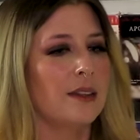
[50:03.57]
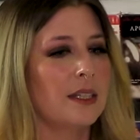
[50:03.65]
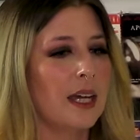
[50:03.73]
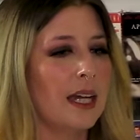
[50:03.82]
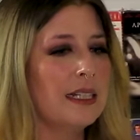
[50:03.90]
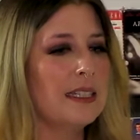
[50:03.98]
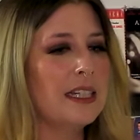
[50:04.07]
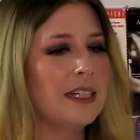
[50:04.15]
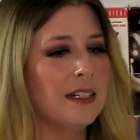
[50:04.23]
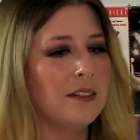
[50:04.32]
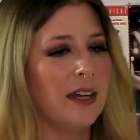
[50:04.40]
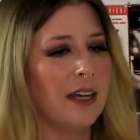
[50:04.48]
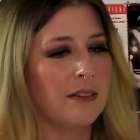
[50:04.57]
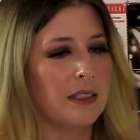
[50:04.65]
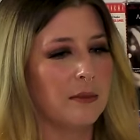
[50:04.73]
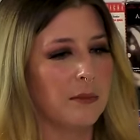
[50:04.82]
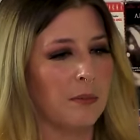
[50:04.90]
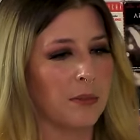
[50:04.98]
the idea of having
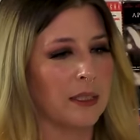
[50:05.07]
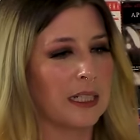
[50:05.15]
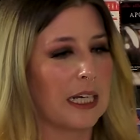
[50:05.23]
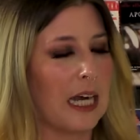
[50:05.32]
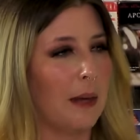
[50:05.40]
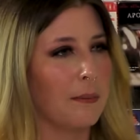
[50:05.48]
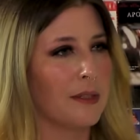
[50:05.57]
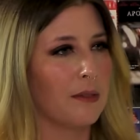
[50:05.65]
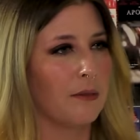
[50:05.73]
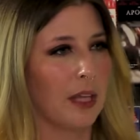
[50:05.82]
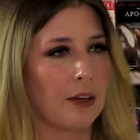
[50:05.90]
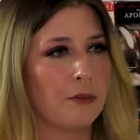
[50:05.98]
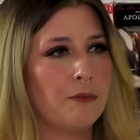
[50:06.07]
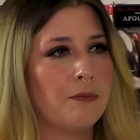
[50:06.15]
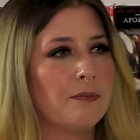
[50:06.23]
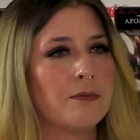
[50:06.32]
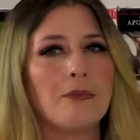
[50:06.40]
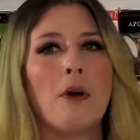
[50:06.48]
the bumbling cops, like,
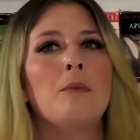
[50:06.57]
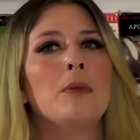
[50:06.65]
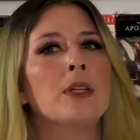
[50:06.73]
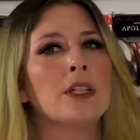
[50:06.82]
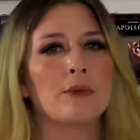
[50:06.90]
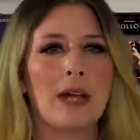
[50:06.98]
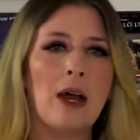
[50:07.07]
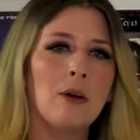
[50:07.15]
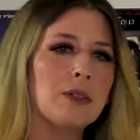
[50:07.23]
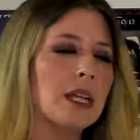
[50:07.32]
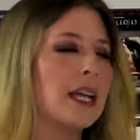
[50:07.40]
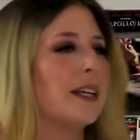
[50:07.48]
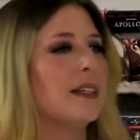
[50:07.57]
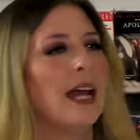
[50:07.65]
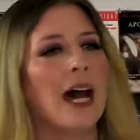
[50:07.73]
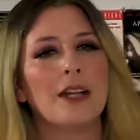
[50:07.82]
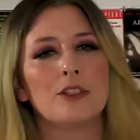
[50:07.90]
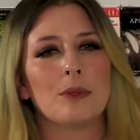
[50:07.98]
fumbling around and
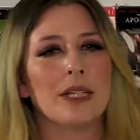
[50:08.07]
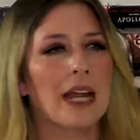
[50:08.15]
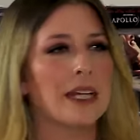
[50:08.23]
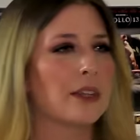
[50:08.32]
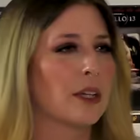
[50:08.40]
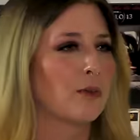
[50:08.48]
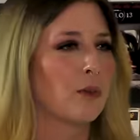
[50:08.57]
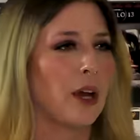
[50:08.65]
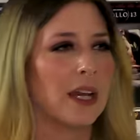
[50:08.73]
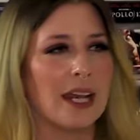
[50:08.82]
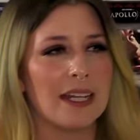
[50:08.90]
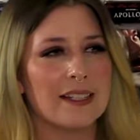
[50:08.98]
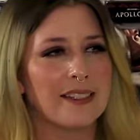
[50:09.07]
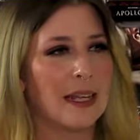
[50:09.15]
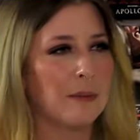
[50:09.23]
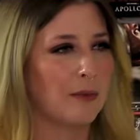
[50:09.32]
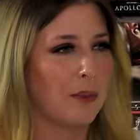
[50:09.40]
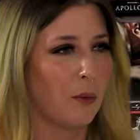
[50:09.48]
not doing anything right any
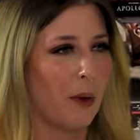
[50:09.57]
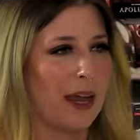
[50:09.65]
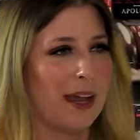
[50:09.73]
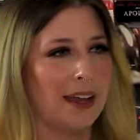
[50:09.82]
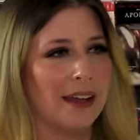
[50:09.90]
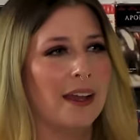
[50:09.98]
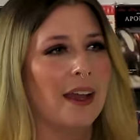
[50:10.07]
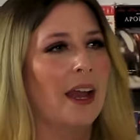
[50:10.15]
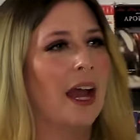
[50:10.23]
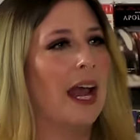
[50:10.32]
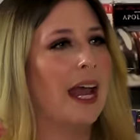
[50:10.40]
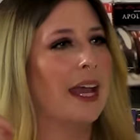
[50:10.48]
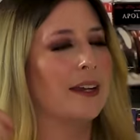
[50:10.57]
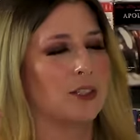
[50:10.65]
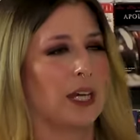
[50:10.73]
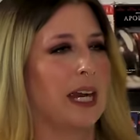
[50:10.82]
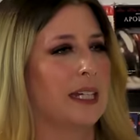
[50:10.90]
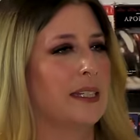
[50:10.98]
step of the way and
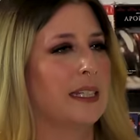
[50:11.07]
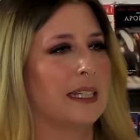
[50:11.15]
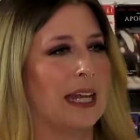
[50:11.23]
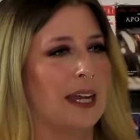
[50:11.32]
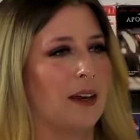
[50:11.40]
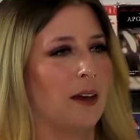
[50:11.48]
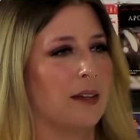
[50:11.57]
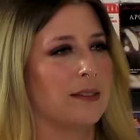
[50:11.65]
trying to get on